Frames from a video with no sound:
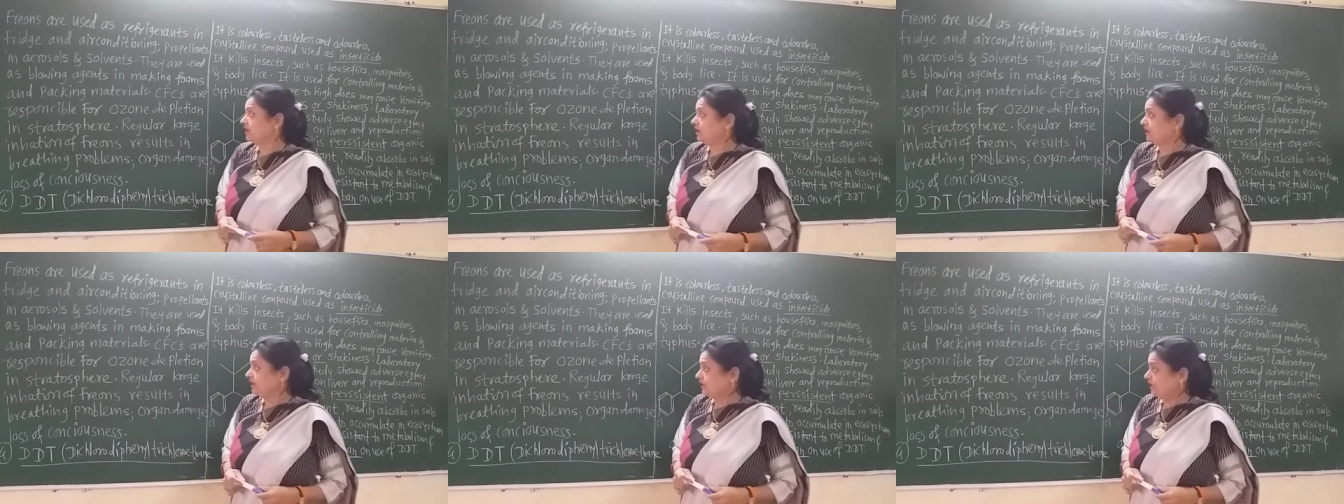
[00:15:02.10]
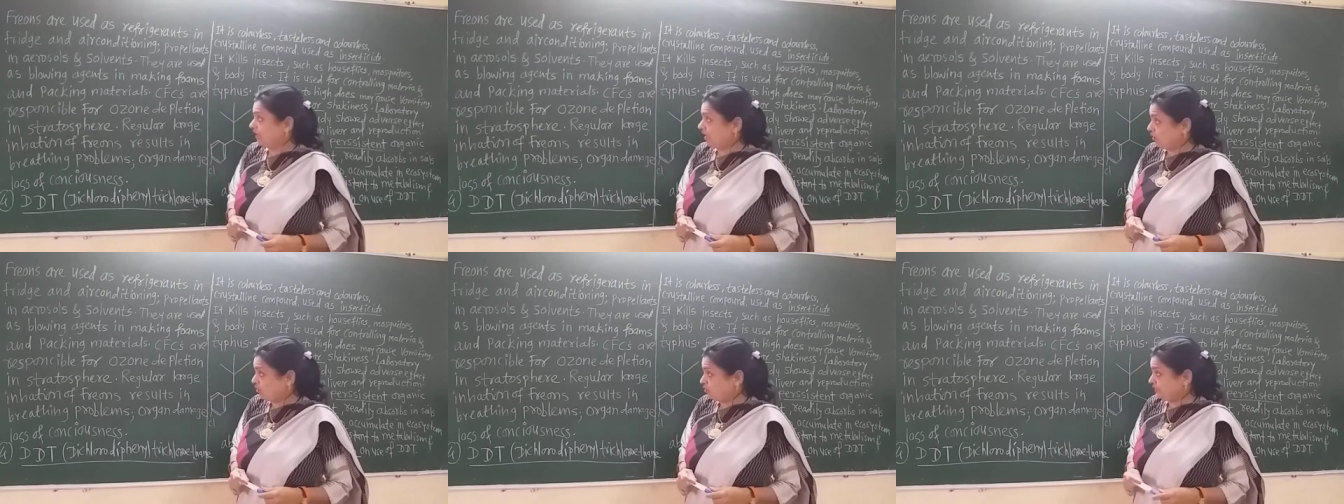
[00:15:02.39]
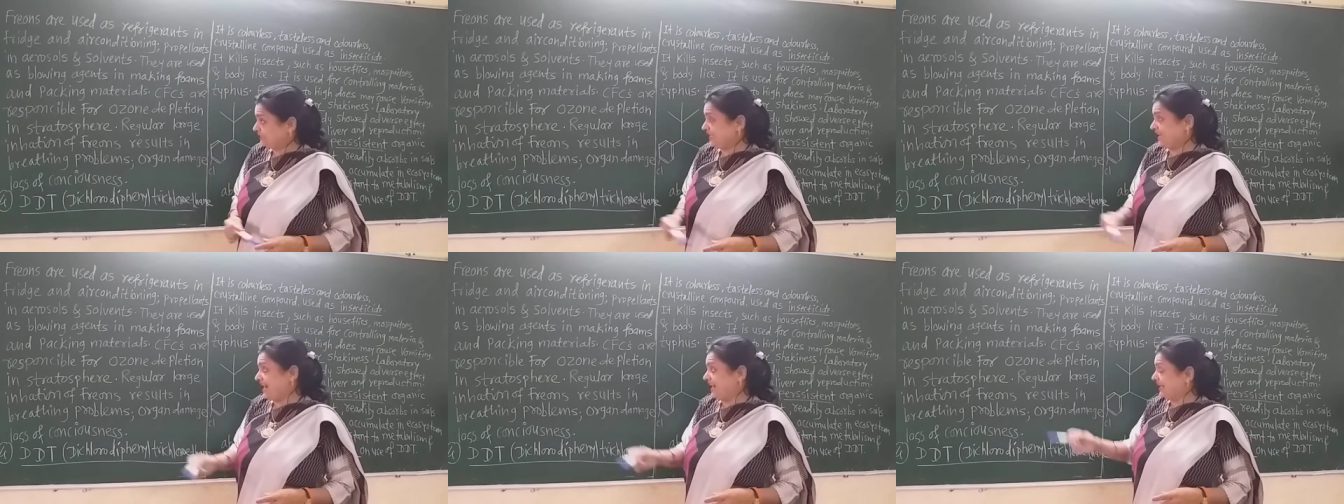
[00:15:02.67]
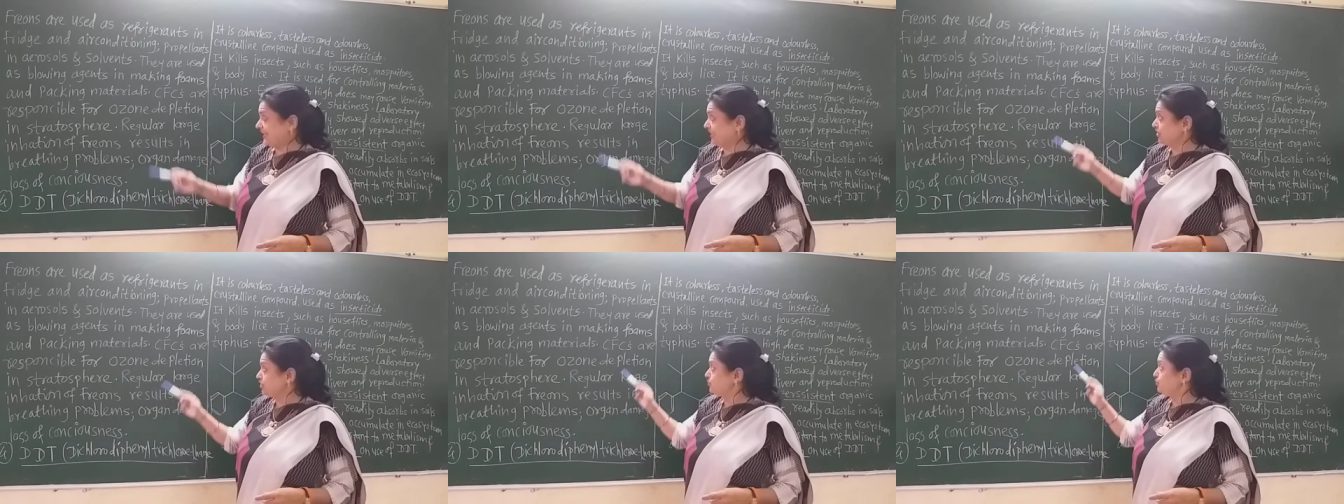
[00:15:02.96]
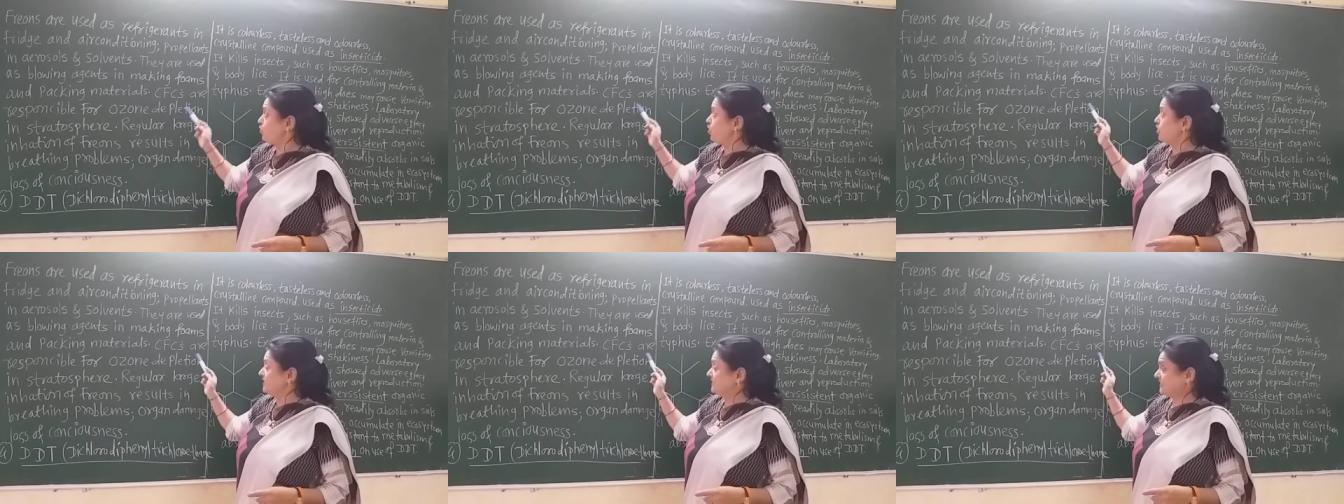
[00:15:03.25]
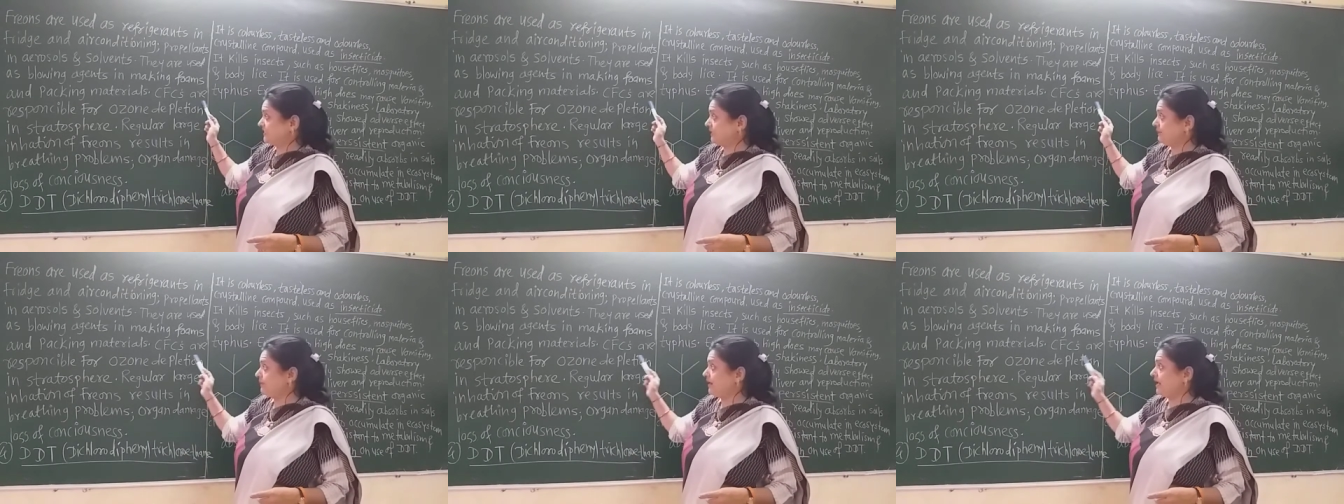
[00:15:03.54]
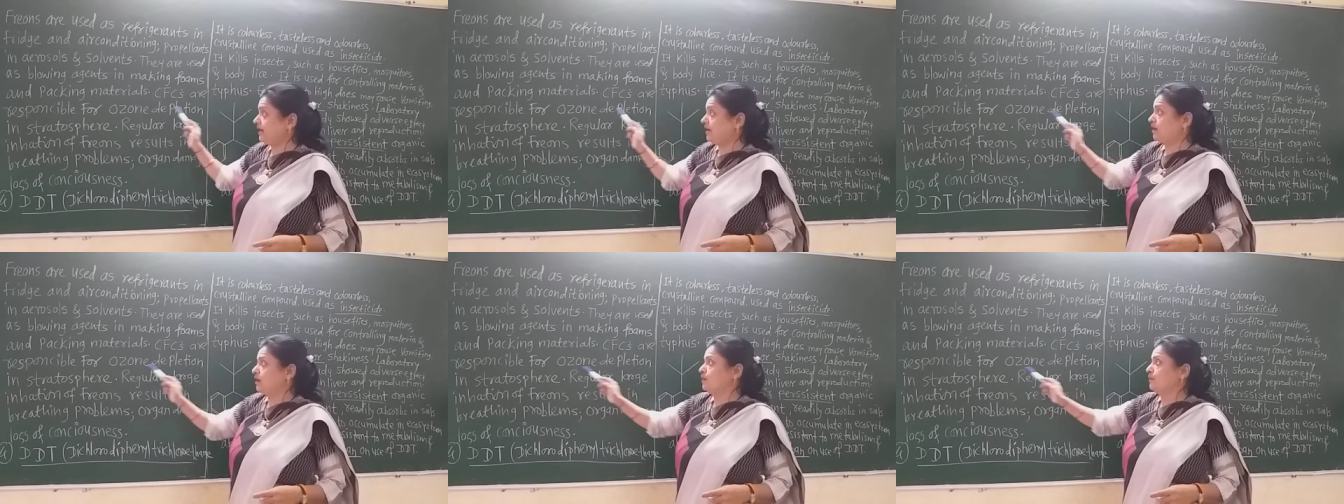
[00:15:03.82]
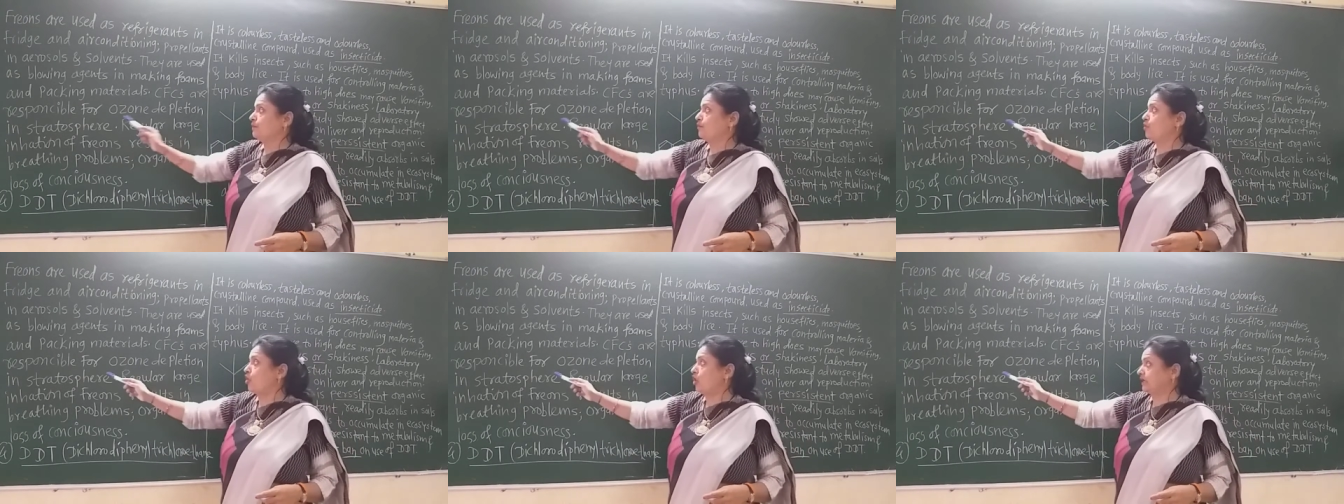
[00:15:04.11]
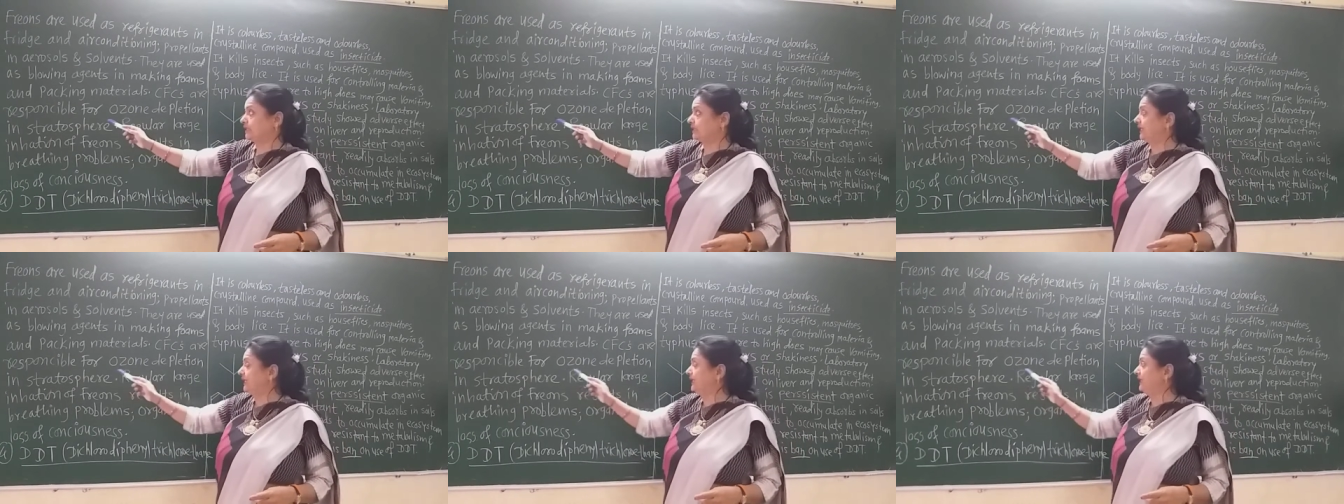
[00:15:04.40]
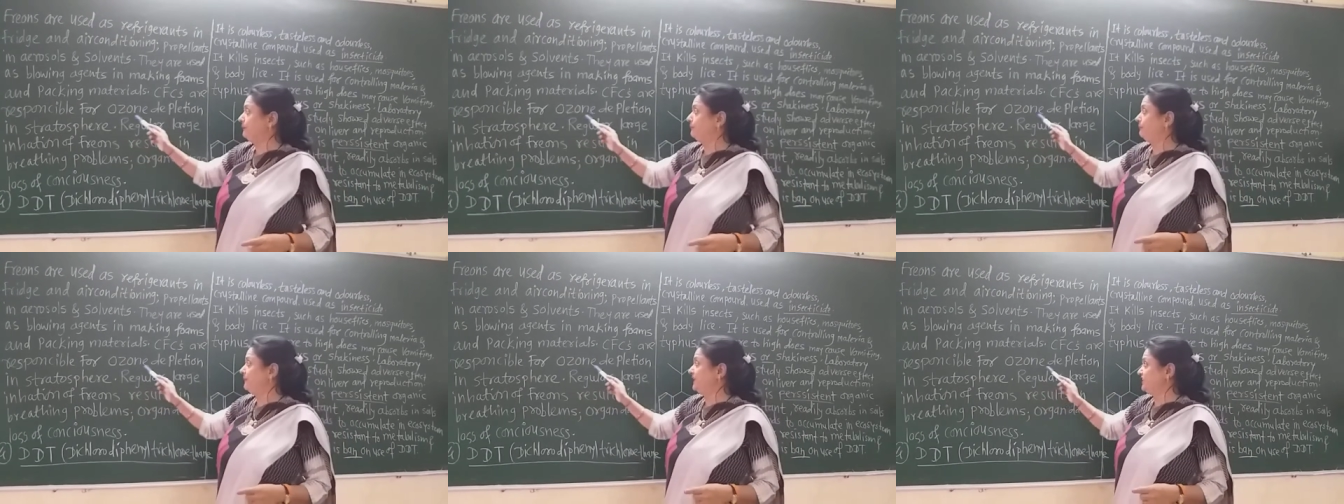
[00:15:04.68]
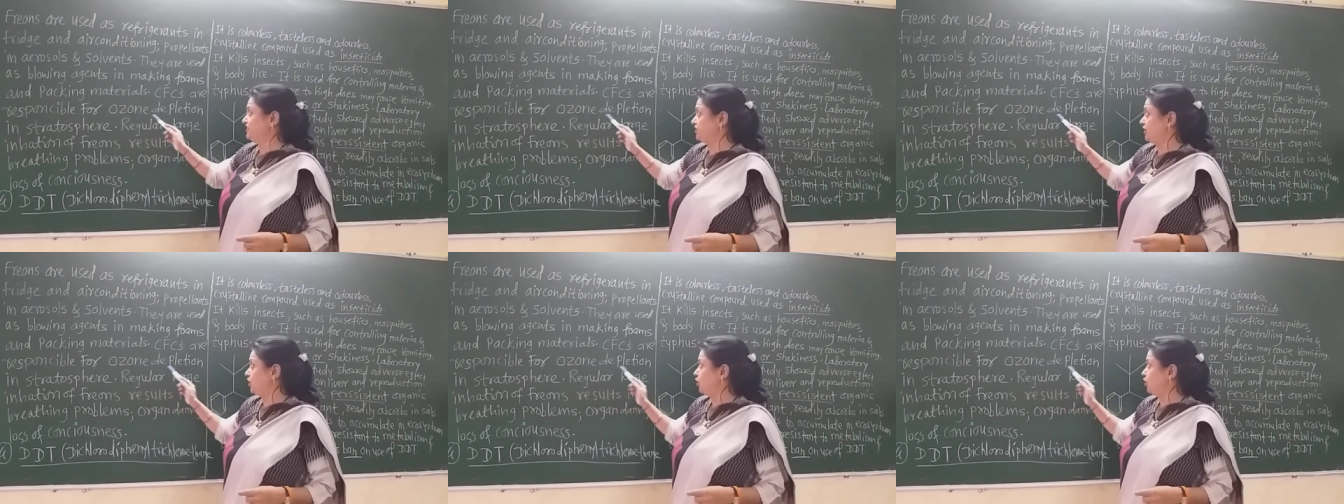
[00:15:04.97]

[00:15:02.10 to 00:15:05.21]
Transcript: Now they are responsible for the depletion